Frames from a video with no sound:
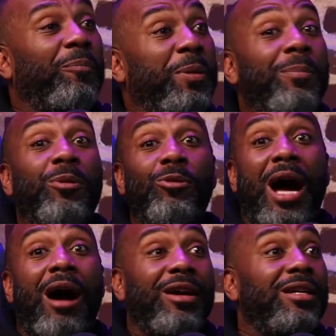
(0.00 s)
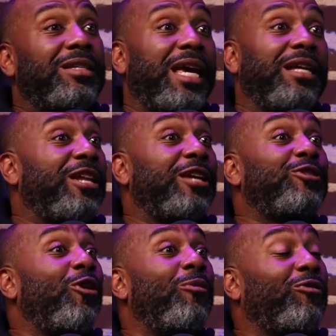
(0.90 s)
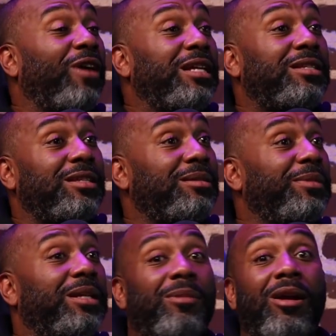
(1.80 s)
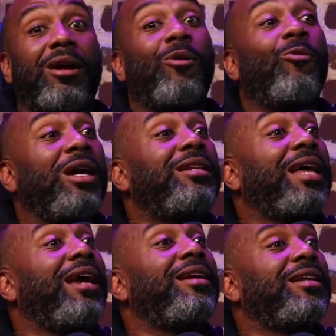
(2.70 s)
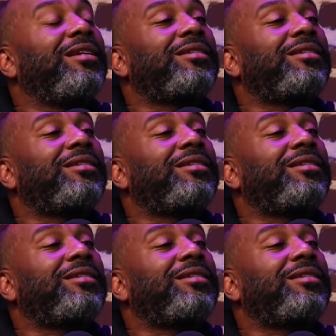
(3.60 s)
the people out here say there's no more racism in America, what day did it